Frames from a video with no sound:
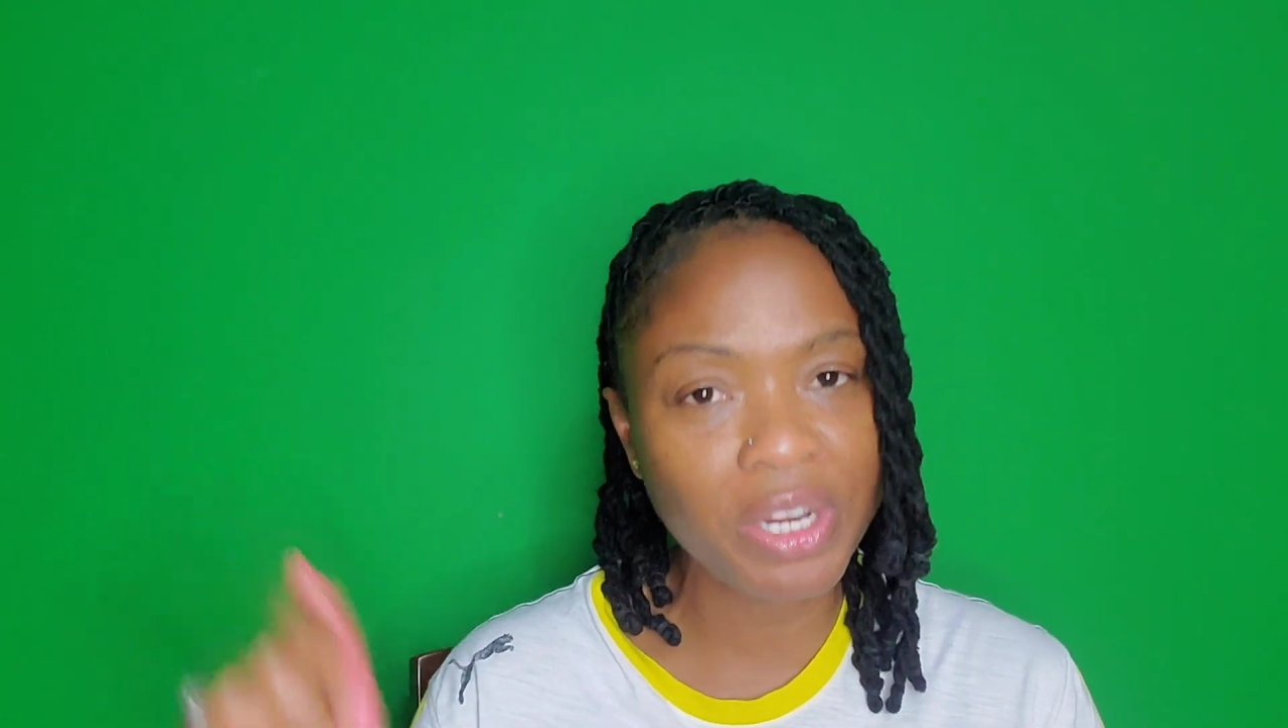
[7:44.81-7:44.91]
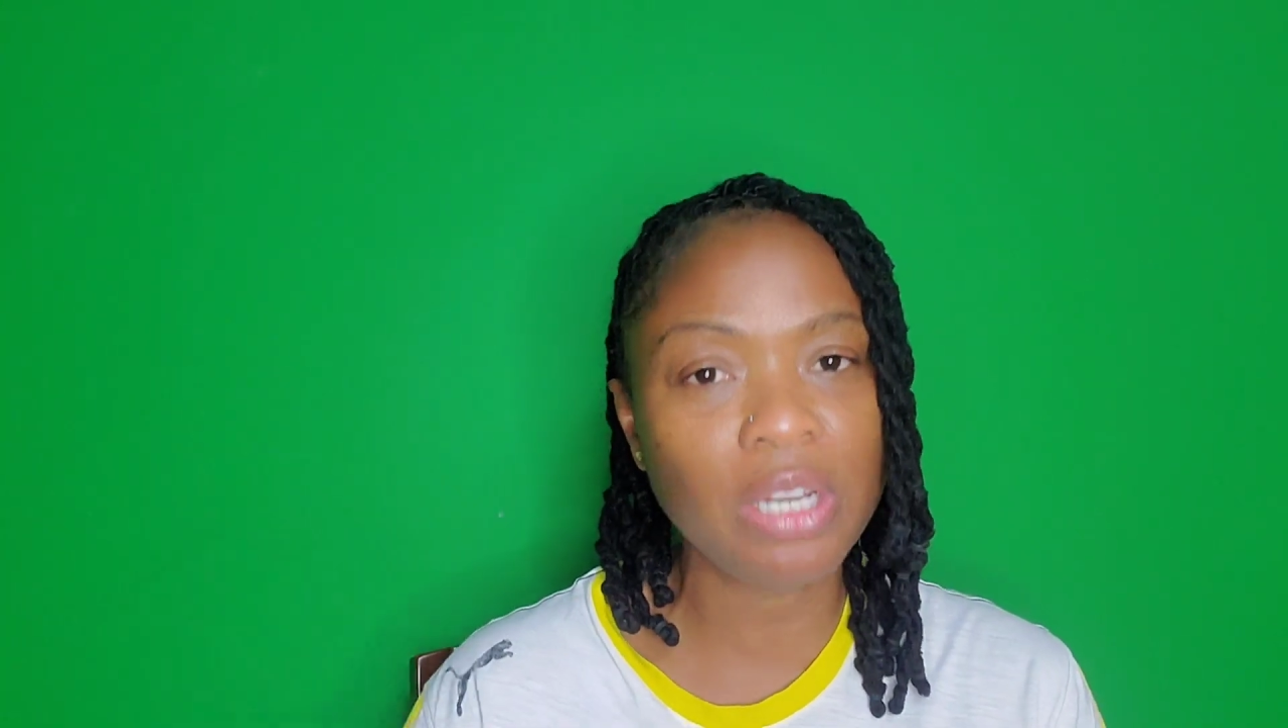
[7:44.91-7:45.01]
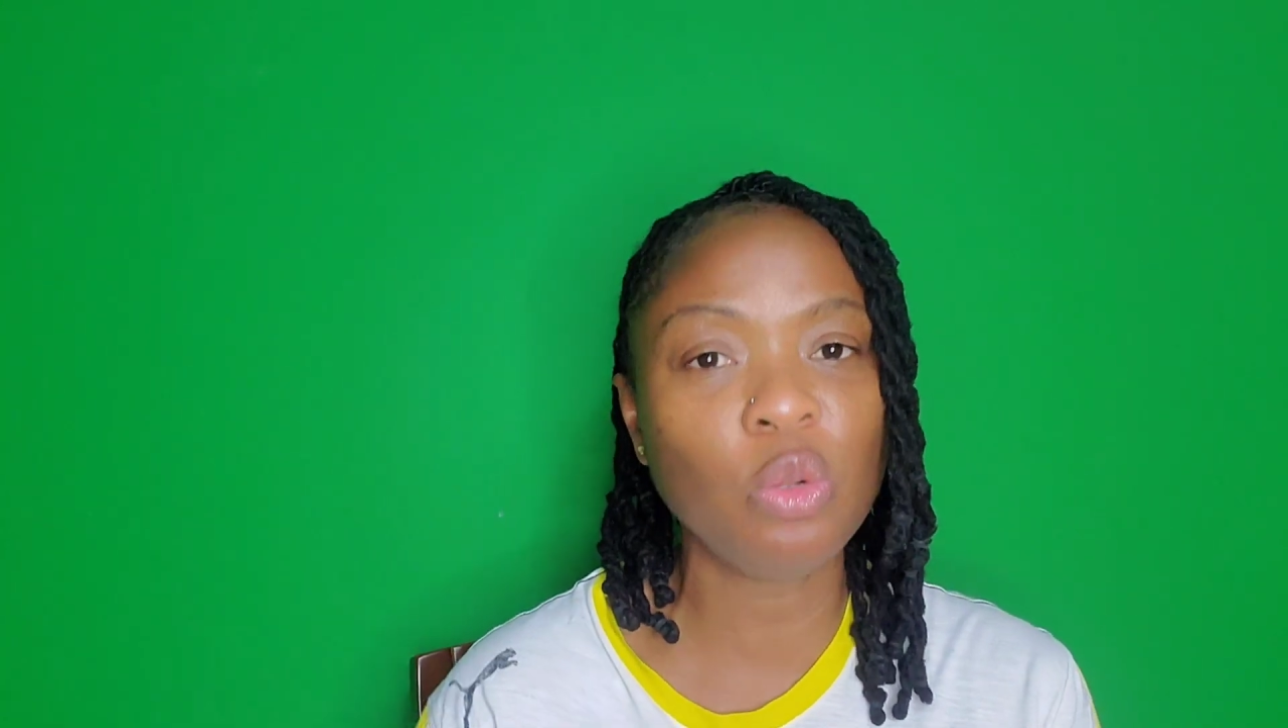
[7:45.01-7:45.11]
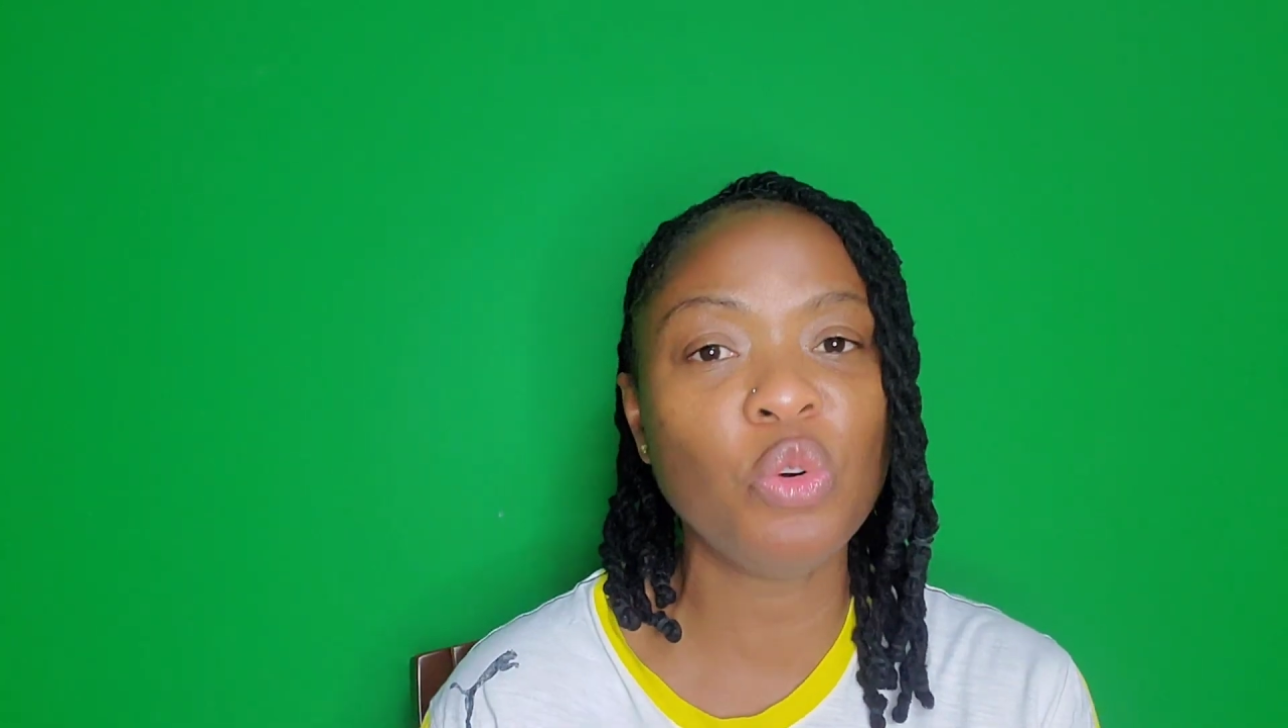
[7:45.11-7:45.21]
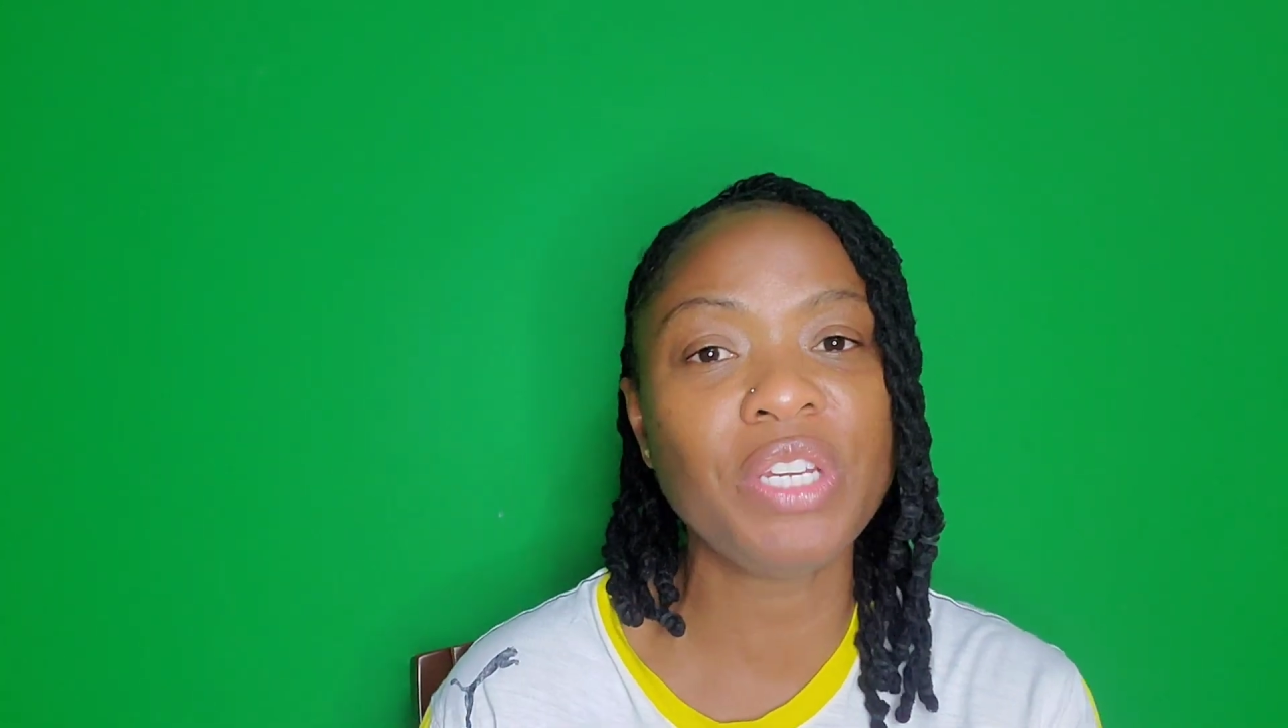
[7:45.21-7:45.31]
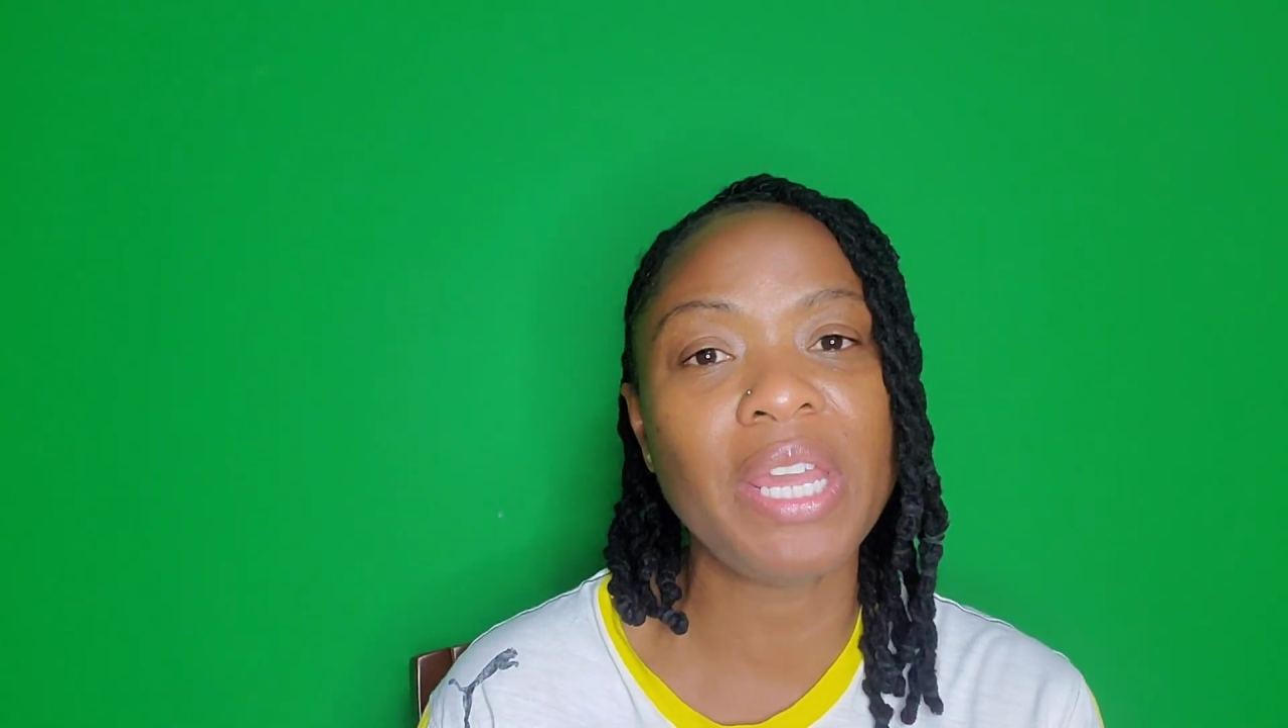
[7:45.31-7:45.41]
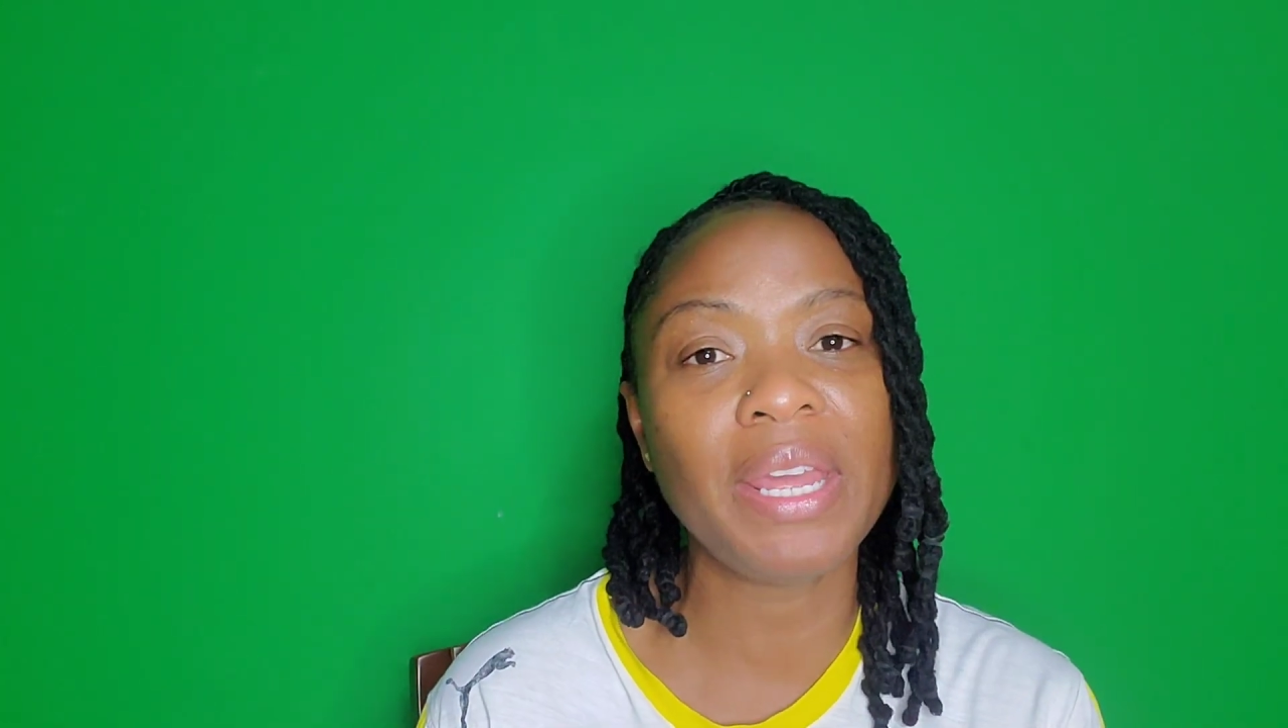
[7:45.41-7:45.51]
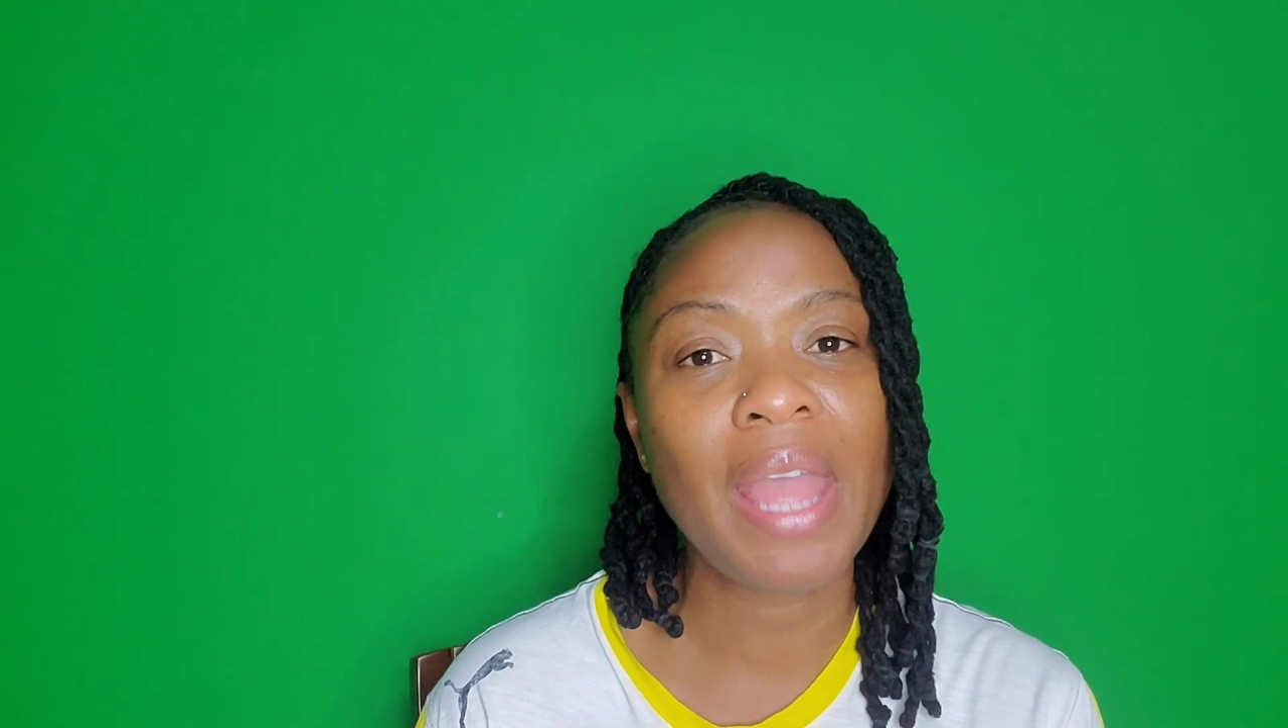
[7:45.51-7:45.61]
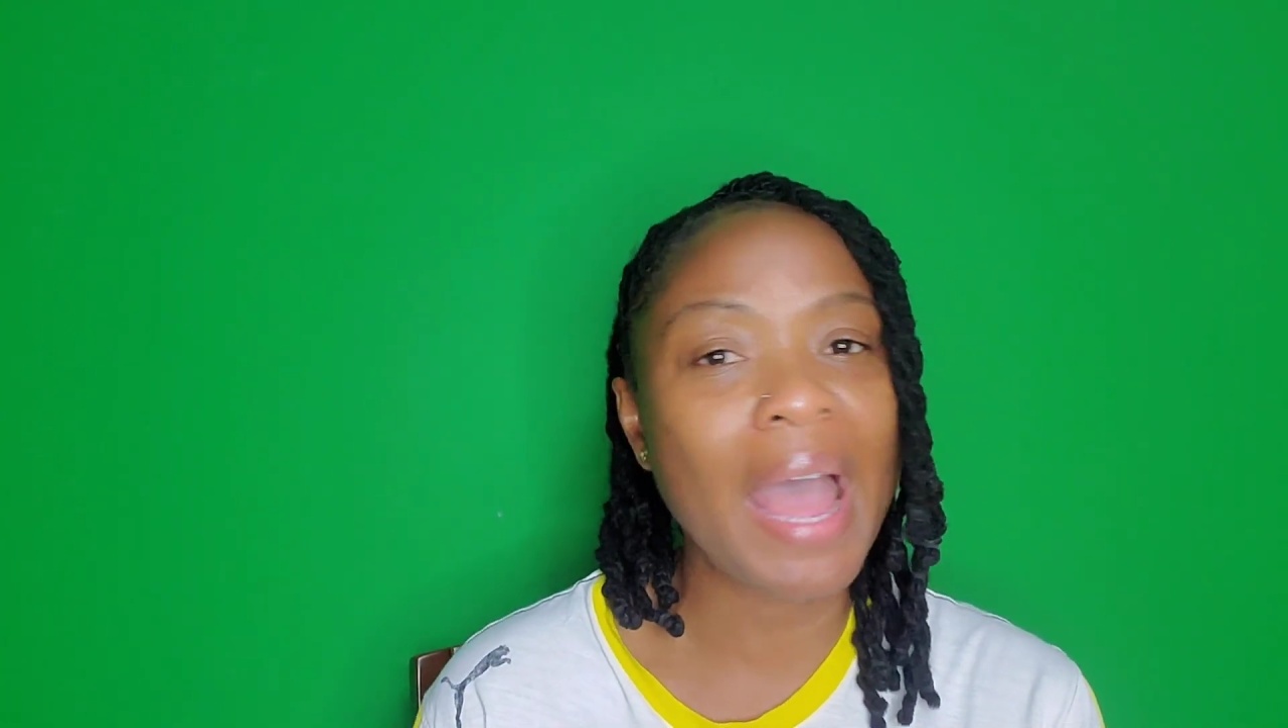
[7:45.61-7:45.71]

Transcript: with a load yet.